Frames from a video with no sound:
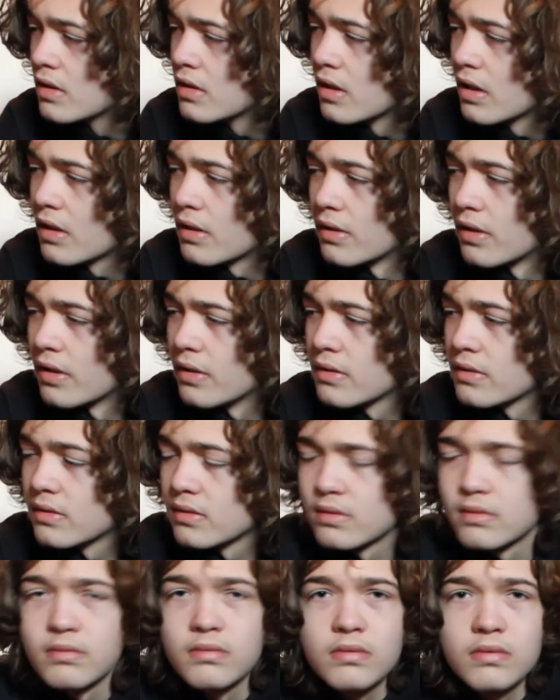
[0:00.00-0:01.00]
I don't know,
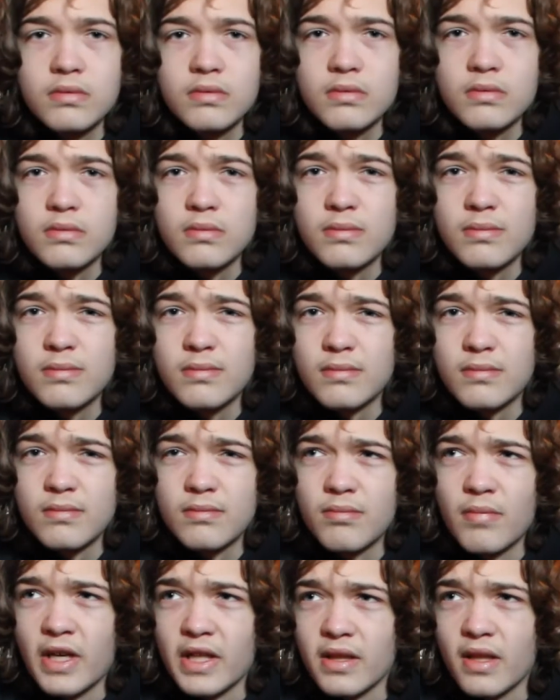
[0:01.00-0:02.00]

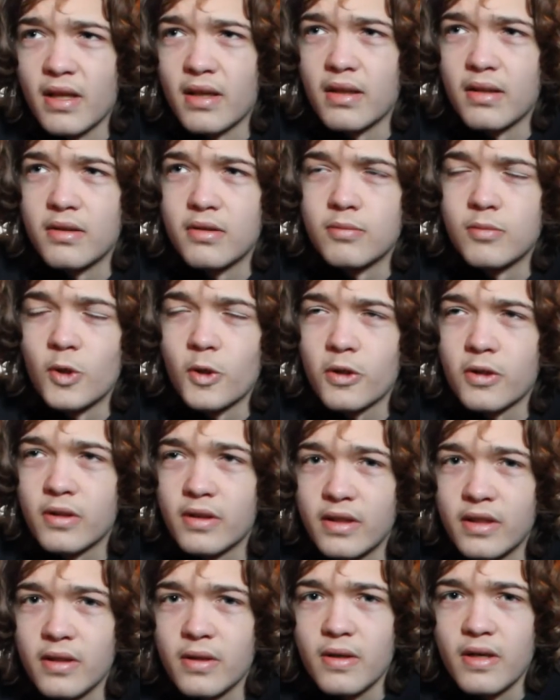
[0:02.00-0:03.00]
make that a little more
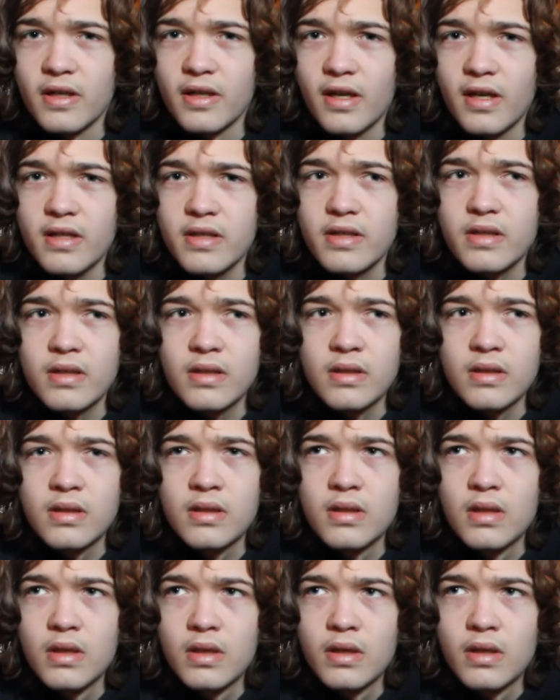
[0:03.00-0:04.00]
clear, I guess,
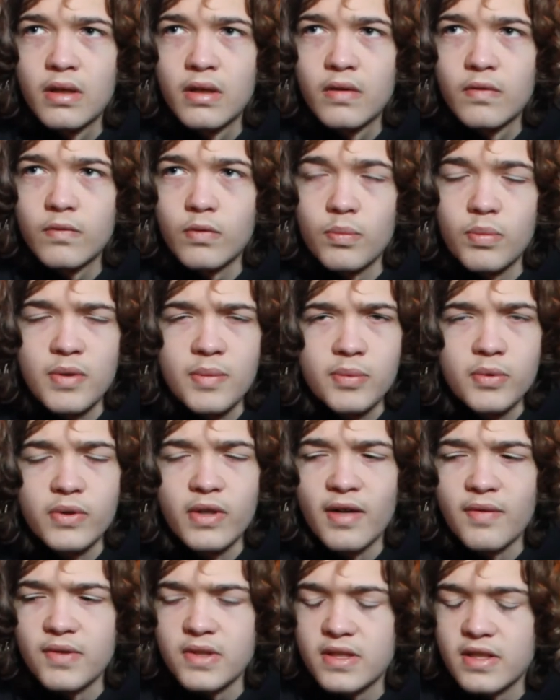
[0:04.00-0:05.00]
for people who
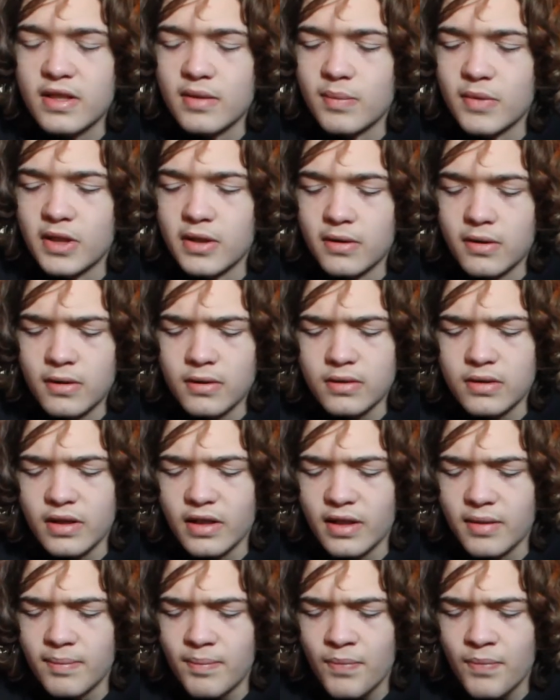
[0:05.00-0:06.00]
haven't seen me in a long time.